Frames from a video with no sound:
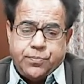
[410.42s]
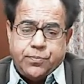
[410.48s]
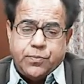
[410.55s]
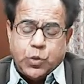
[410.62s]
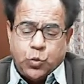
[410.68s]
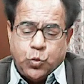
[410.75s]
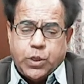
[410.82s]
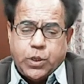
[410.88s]

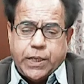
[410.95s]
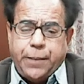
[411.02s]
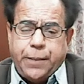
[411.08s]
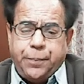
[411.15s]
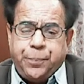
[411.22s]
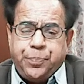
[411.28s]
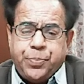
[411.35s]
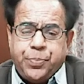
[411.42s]
Okay,
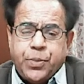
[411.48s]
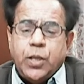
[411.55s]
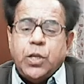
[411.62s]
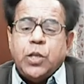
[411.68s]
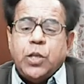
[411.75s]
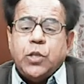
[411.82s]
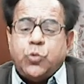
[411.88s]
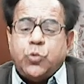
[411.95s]

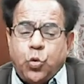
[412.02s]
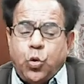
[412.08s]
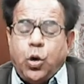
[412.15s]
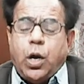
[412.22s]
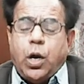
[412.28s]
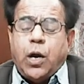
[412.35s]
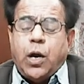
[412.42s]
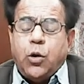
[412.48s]
so
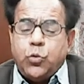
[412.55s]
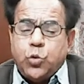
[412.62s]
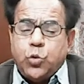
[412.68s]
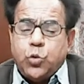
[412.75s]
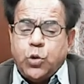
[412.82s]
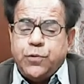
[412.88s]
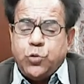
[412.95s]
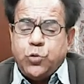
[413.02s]
out
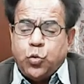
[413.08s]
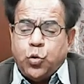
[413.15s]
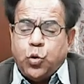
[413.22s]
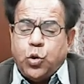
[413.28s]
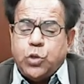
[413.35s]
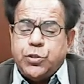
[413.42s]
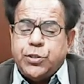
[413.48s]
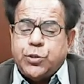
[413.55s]
of
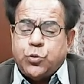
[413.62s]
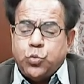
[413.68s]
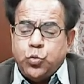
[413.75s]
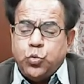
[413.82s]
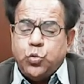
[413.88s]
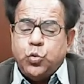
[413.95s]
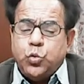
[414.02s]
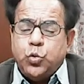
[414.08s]
those
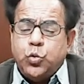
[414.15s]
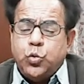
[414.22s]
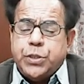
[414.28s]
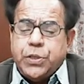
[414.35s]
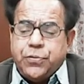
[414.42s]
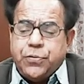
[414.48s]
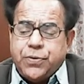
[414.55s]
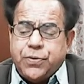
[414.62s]
two
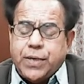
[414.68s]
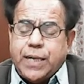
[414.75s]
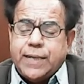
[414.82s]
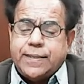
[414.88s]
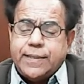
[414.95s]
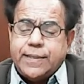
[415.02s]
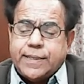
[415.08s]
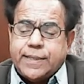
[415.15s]
different
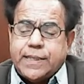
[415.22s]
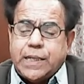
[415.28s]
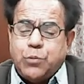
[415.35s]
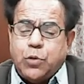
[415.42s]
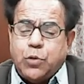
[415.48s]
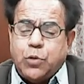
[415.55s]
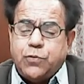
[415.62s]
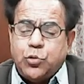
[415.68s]
system
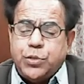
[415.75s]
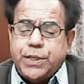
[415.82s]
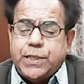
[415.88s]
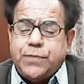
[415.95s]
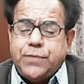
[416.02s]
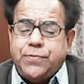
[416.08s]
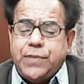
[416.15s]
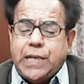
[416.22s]
of units,
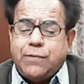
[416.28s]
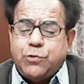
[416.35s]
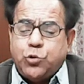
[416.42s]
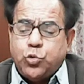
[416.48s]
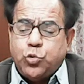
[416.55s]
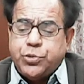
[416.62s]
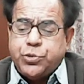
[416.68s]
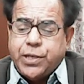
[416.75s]
we have
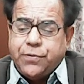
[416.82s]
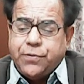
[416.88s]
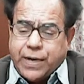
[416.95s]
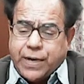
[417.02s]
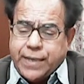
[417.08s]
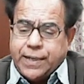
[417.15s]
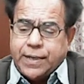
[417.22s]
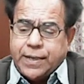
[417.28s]
chosen one